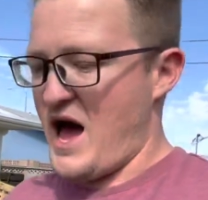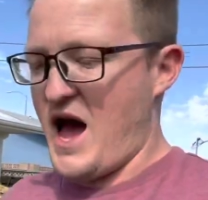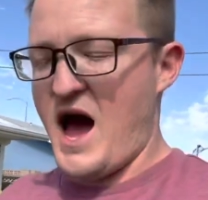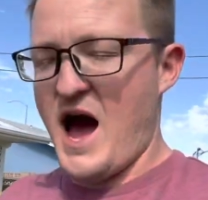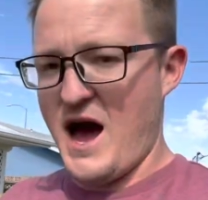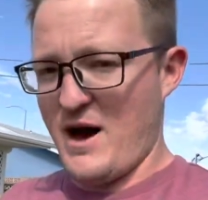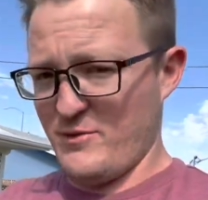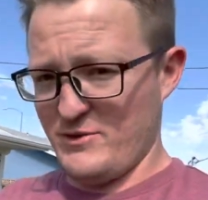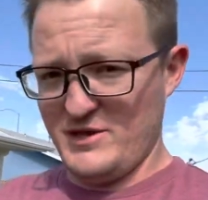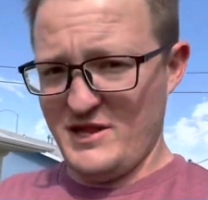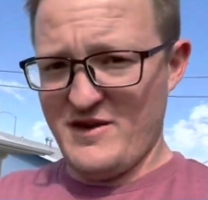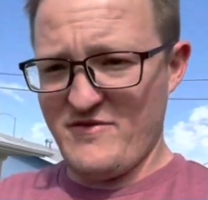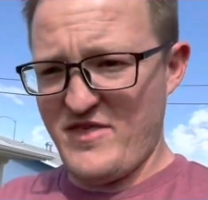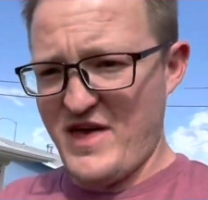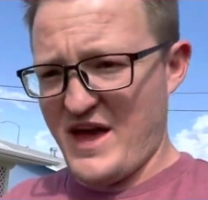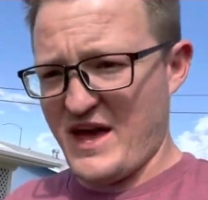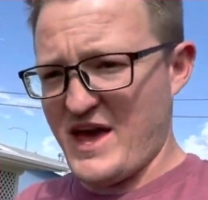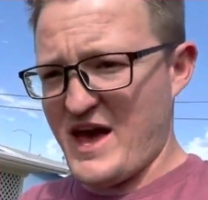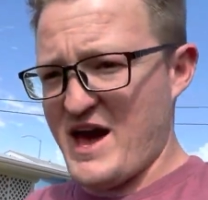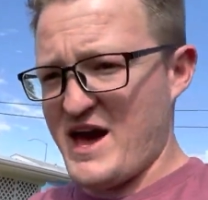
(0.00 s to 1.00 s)
I would love
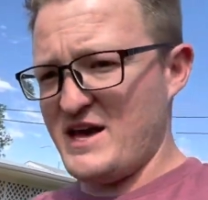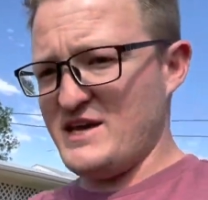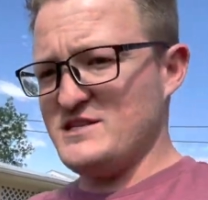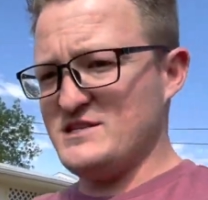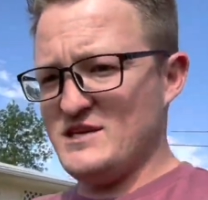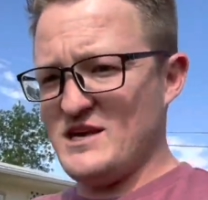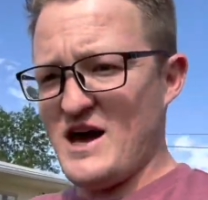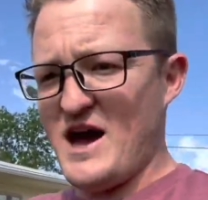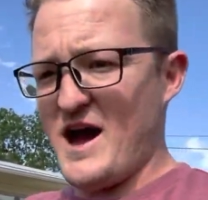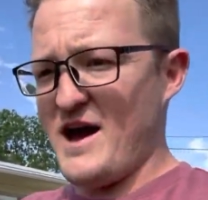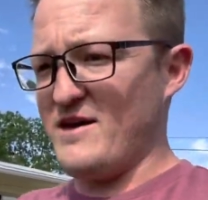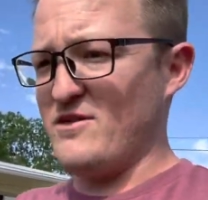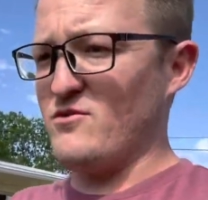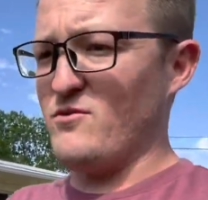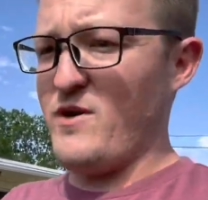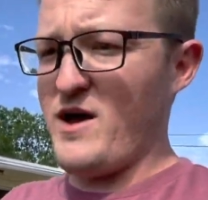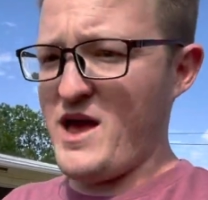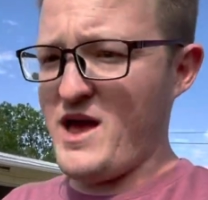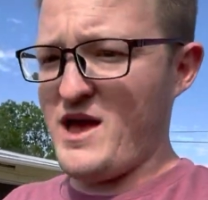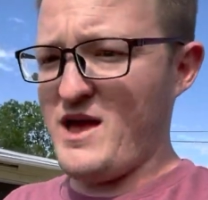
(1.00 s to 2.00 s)
that, guys. Either
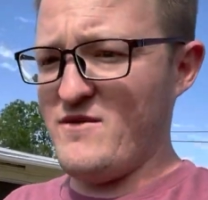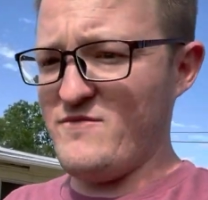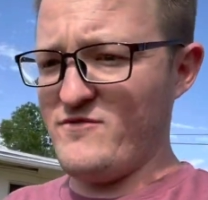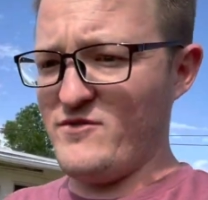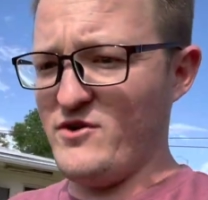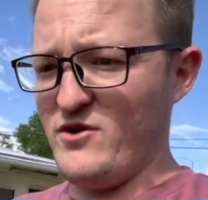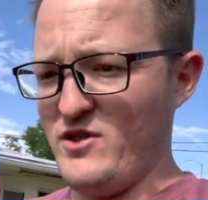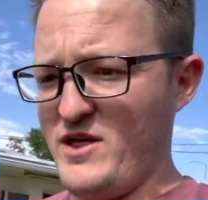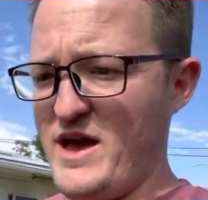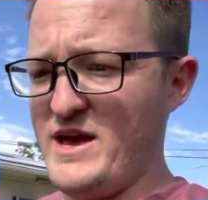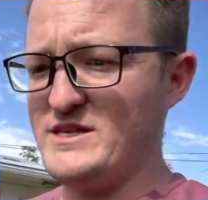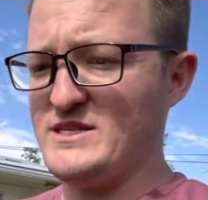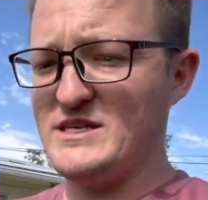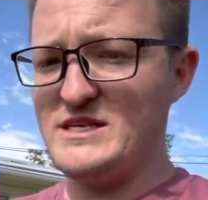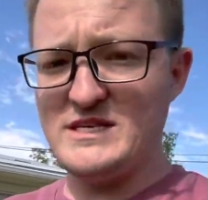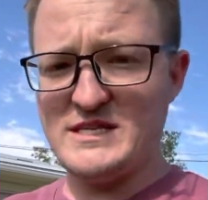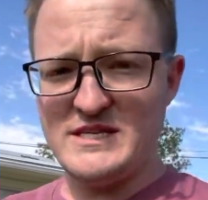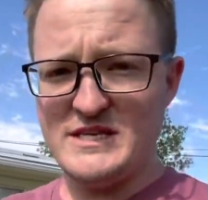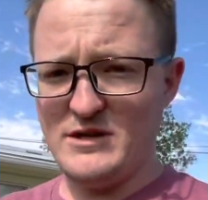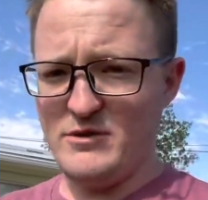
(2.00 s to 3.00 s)
way, infertile eggs
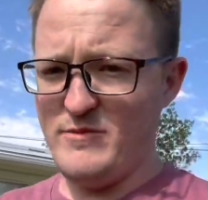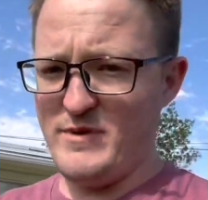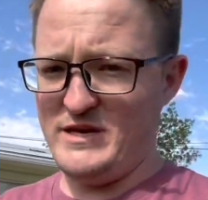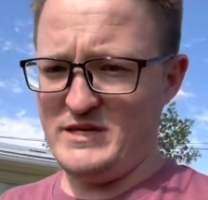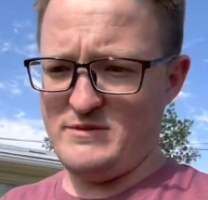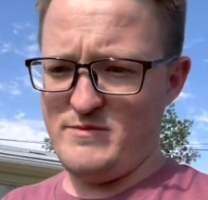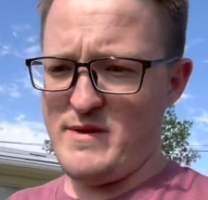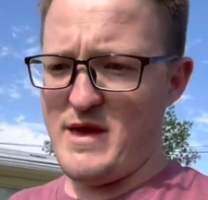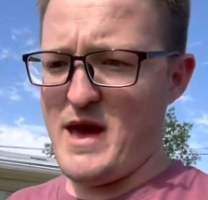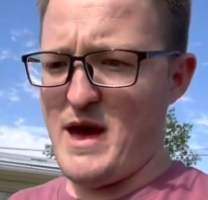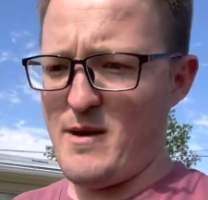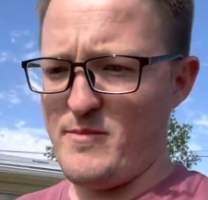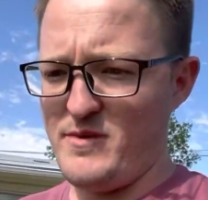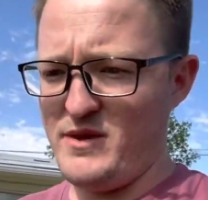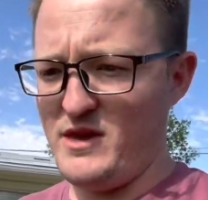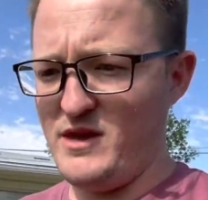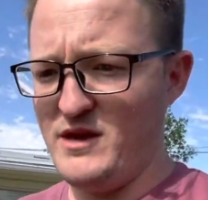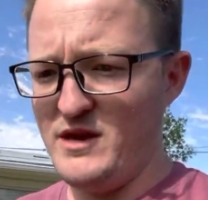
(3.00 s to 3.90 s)
still makes me happy.